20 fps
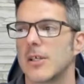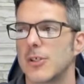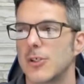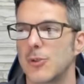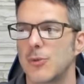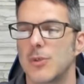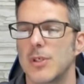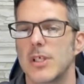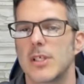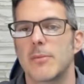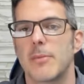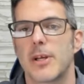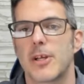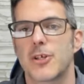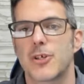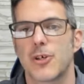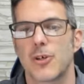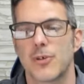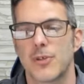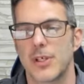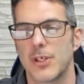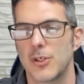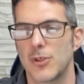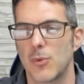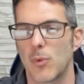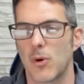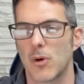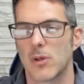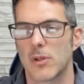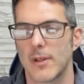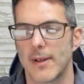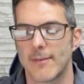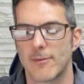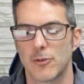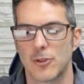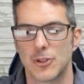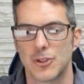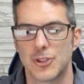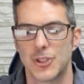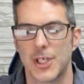you need to make sure that you are
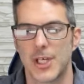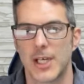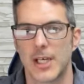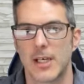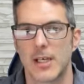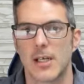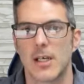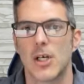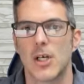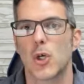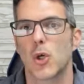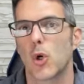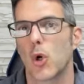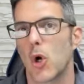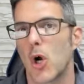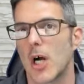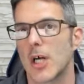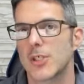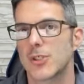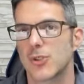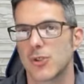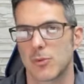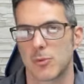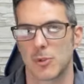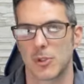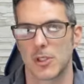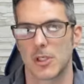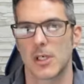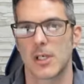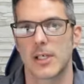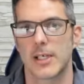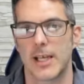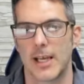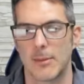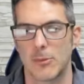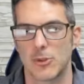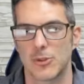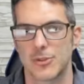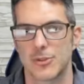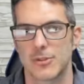leveraging crossover
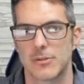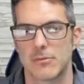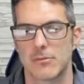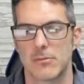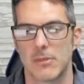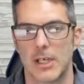cables.